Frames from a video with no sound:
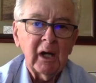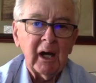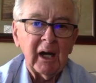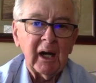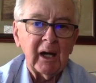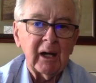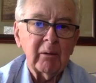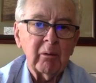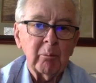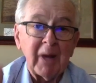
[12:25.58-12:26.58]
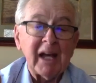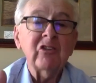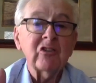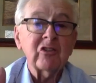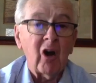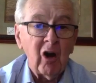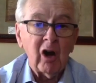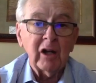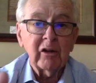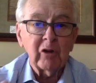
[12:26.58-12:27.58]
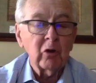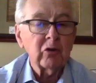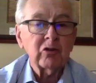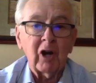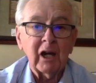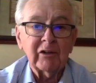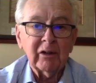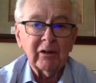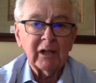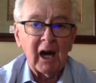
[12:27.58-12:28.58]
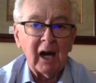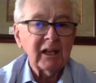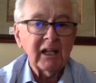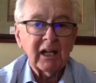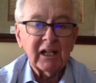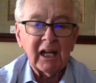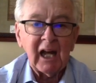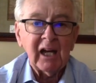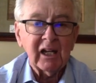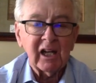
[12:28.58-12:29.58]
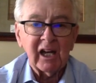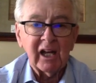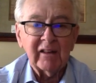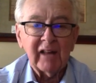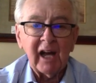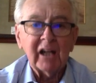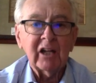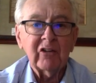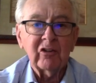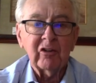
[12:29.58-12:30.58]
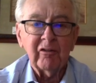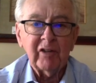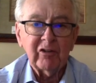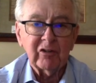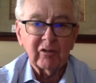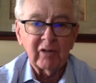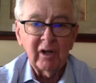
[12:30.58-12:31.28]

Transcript: uh, based on those criteria. I think in the end of the day, that is divisive.